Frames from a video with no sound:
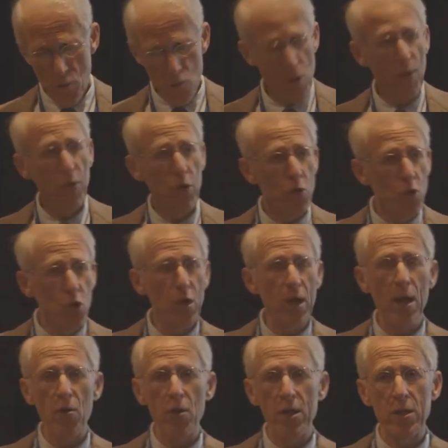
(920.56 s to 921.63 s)

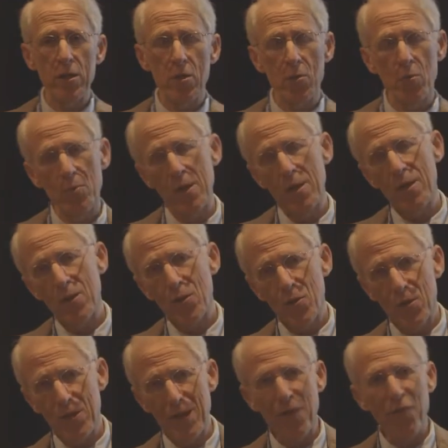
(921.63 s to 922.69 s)
revolutionaries who
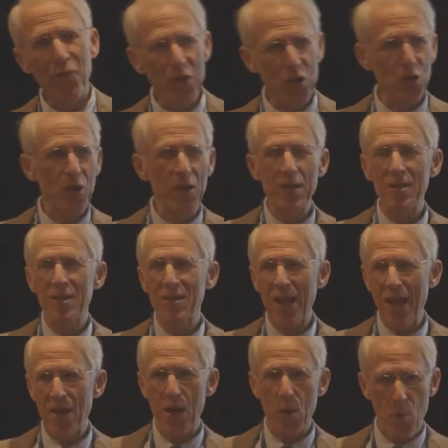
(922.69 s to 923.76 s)
couldn't officially
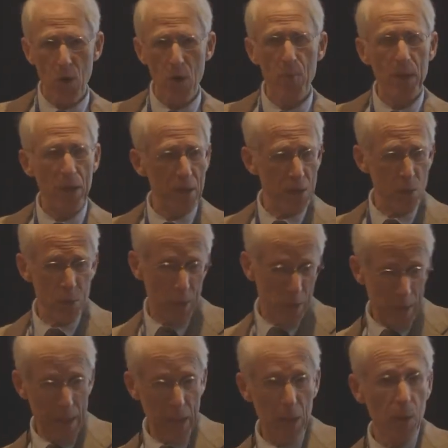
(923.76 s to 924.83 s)
say they were because it was
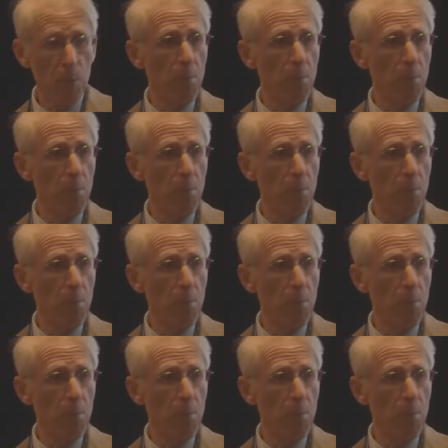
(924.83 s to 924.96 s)
illegal,